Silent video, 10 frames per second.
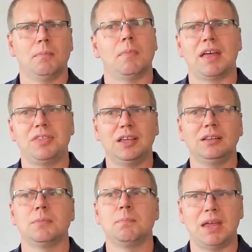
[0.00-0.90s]
I think
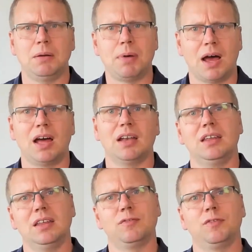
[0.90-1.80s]
the main part
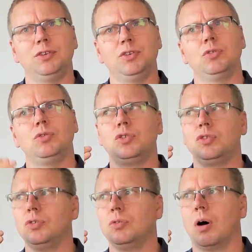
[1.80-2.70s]
is for you
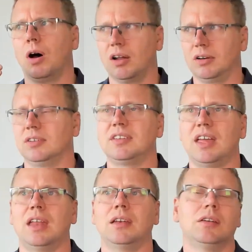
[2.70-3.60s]
to
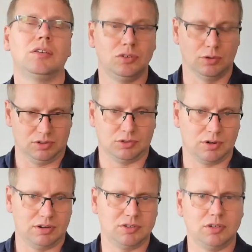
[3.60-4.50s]
understand your
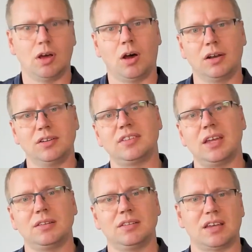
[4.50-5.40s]
integration,
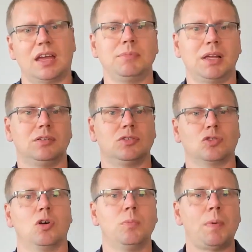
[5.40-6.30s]
understand the timeline, the
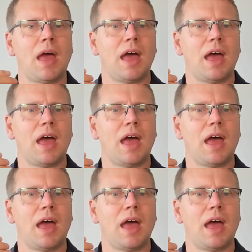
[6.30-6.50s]
scope,